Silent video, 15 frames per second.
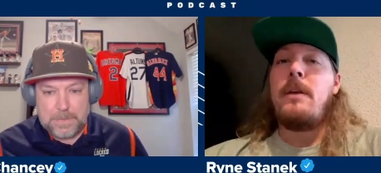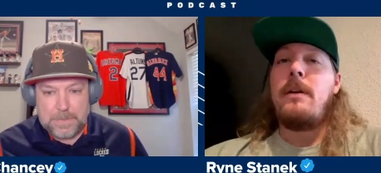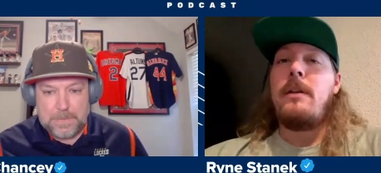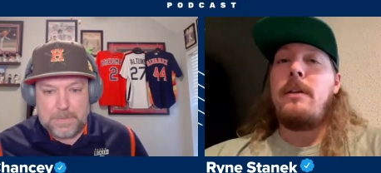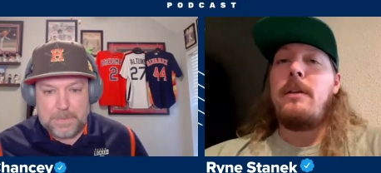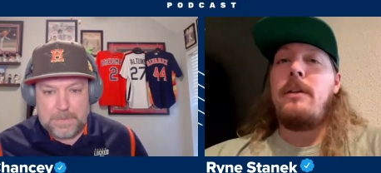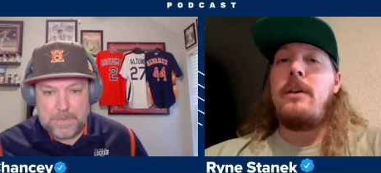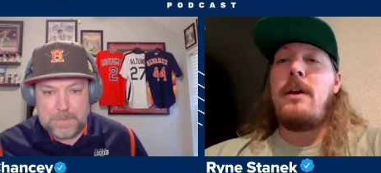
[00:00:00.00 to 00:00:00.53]

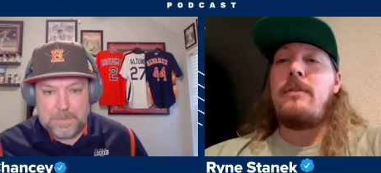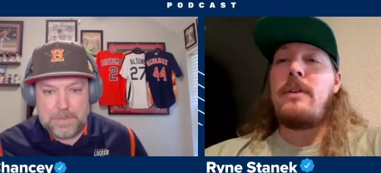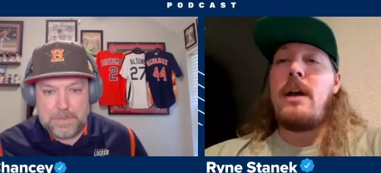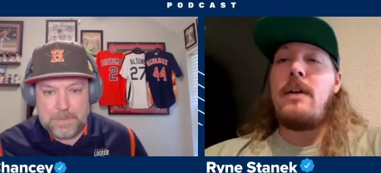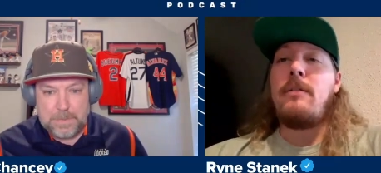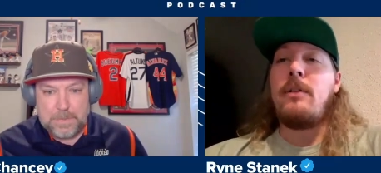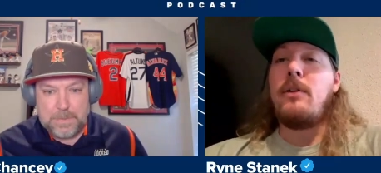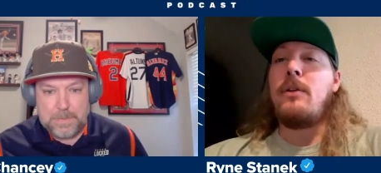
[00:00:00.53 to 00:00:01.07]
Speaker 1: You have to have,
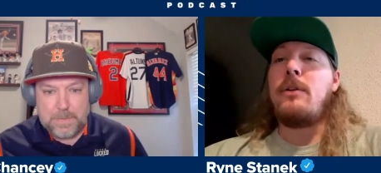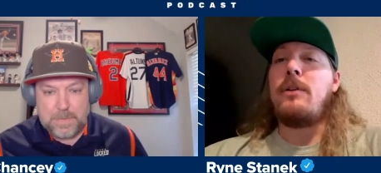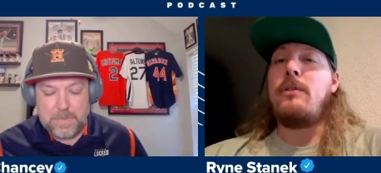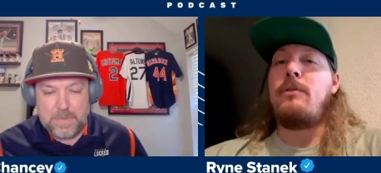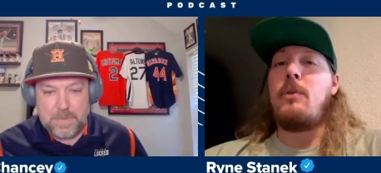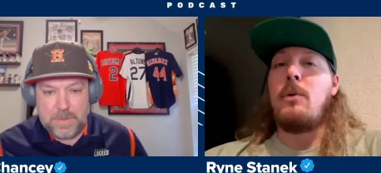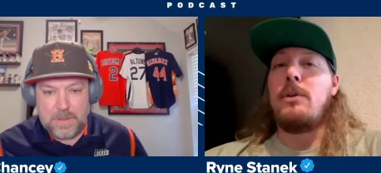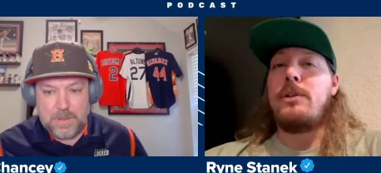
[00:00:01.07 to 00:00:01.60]
have a
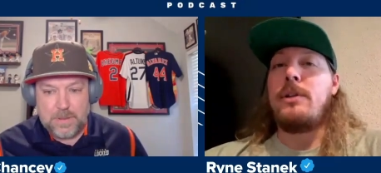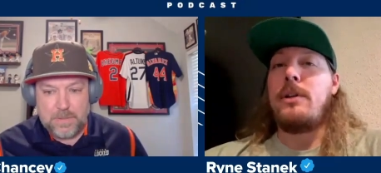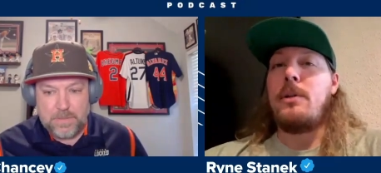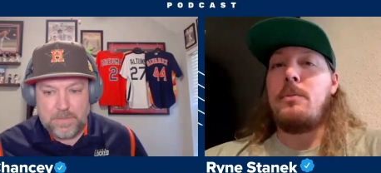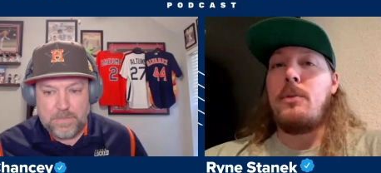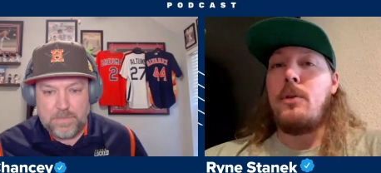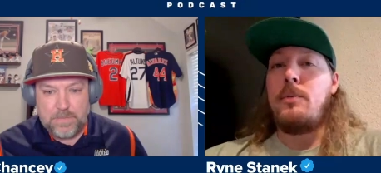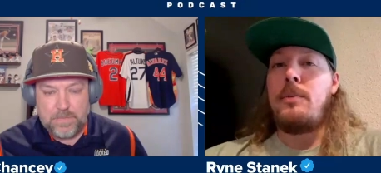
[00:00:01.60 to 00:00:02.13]
little good
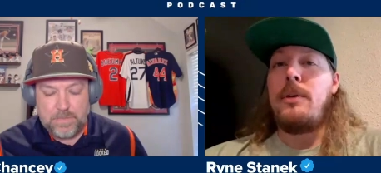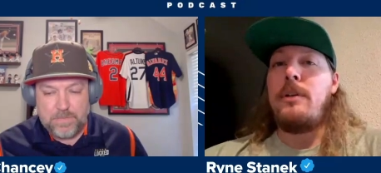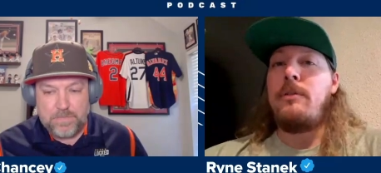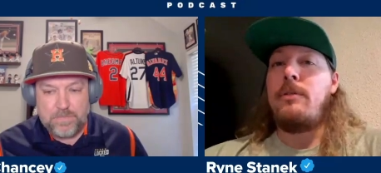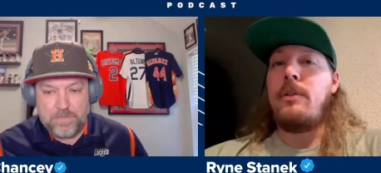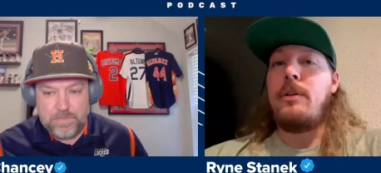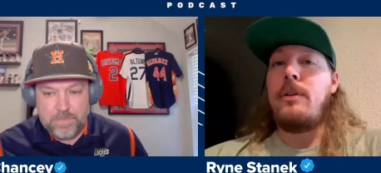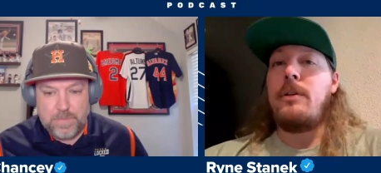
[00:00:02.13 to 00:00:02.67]
fortune in the
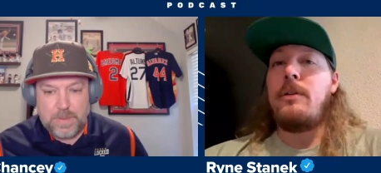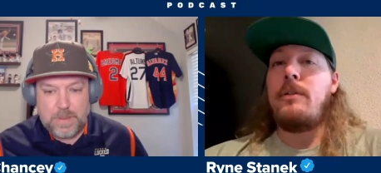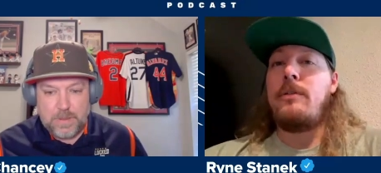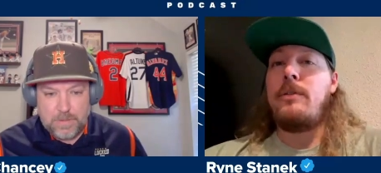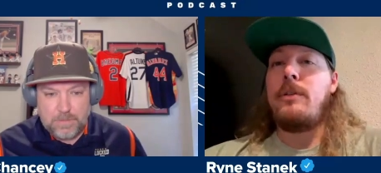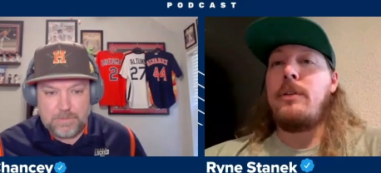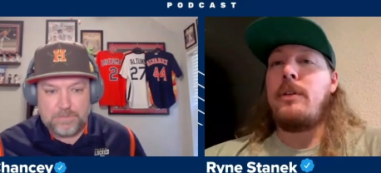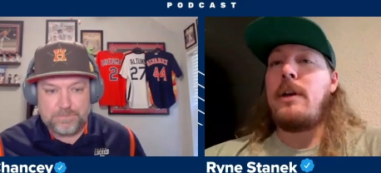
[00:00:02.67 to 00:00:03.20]
bullpen
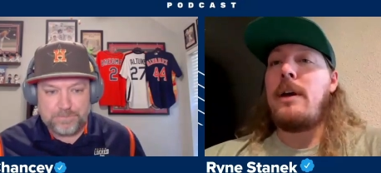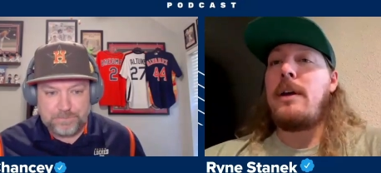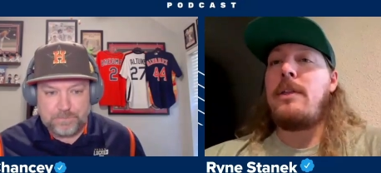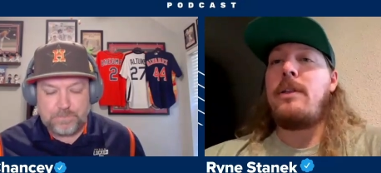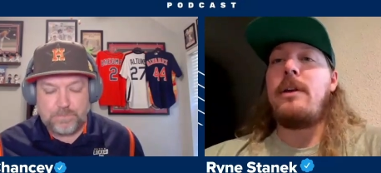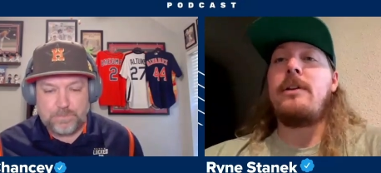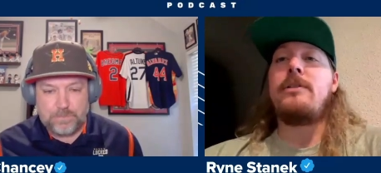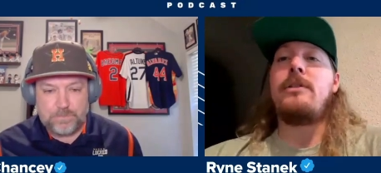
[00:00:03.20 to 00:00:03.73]
for, for
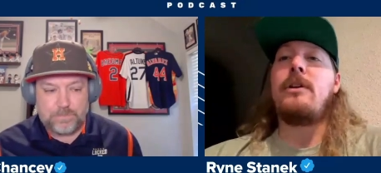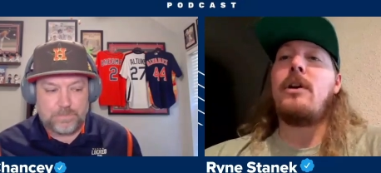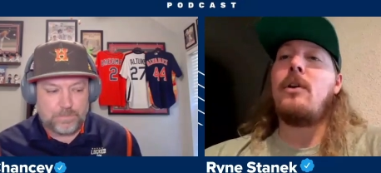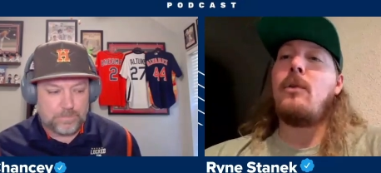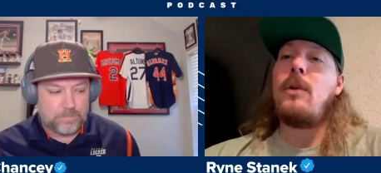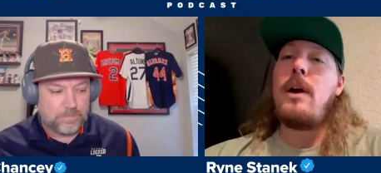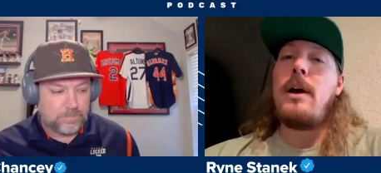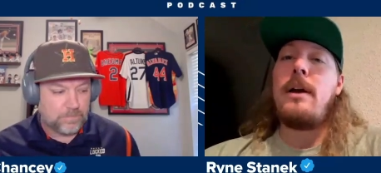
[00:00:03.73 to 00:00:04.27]
for
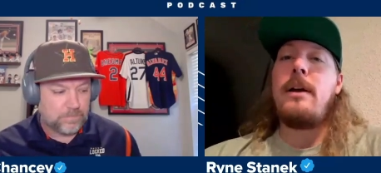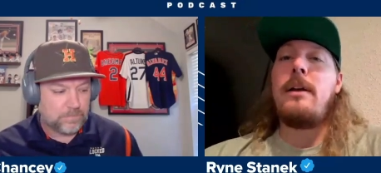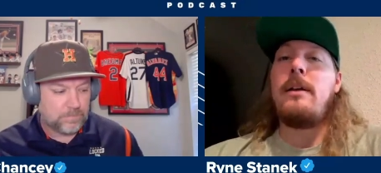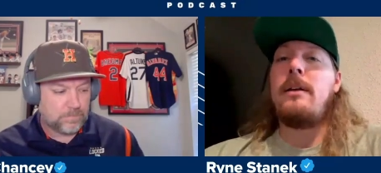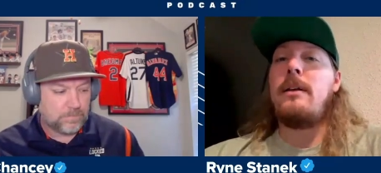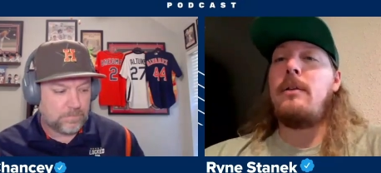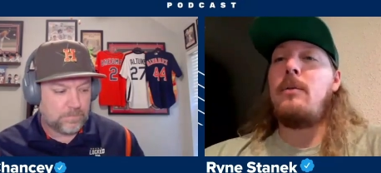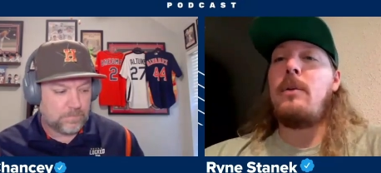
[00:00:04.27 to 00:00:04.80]
like things
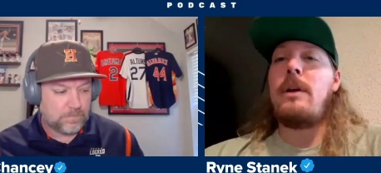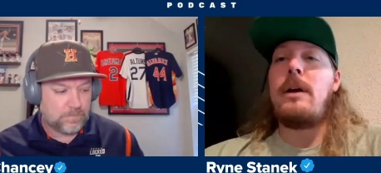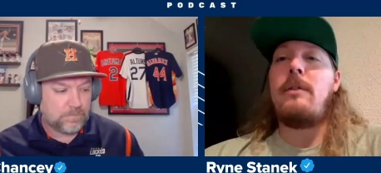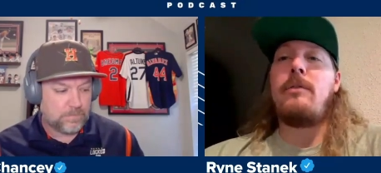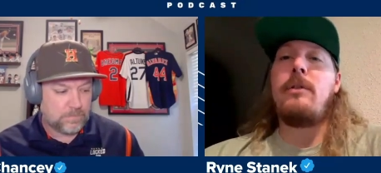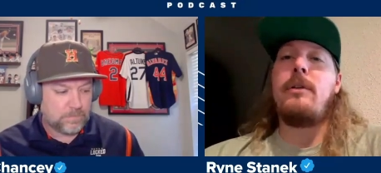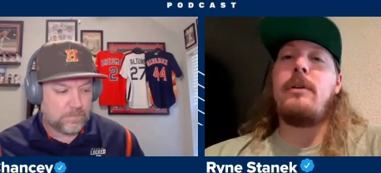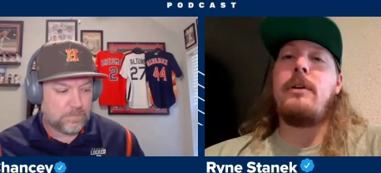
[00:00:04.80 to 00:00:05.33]
to go
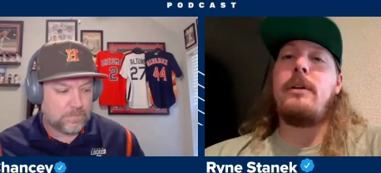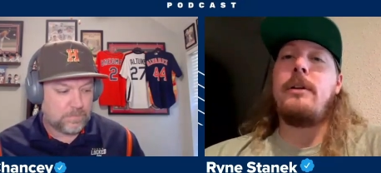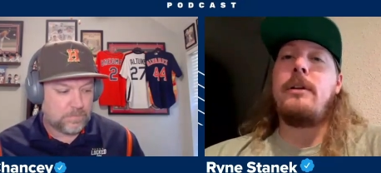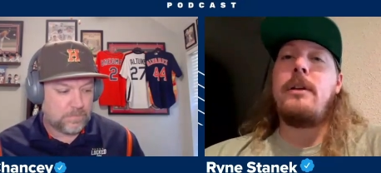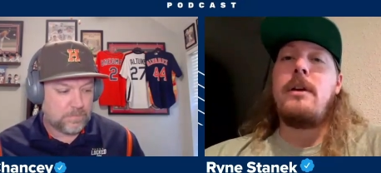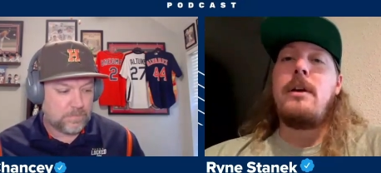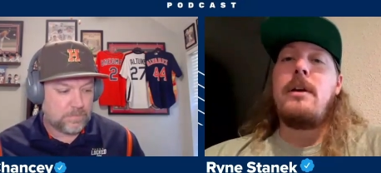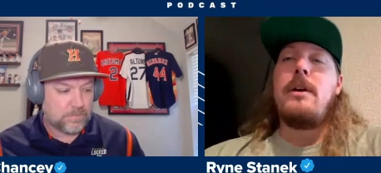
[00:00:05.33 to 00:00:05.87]
right and,
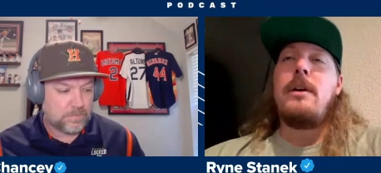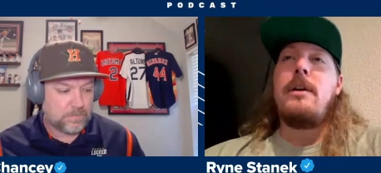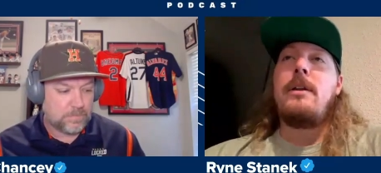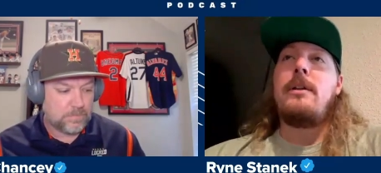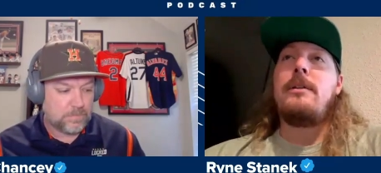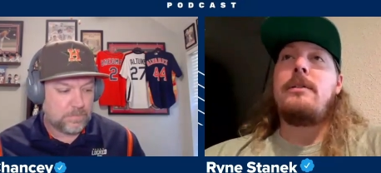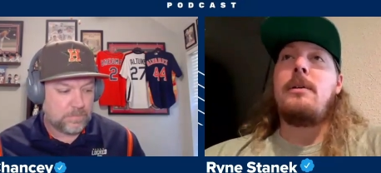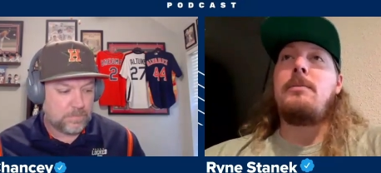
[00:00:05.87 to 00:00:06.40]
and
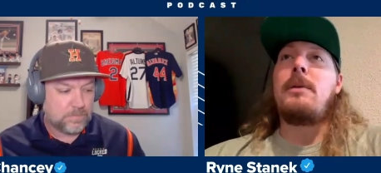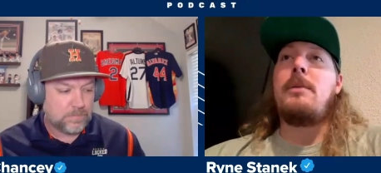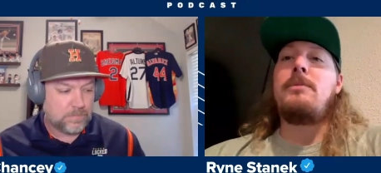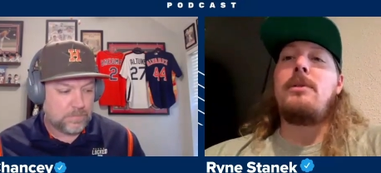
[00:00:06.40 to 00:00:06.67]
whatever.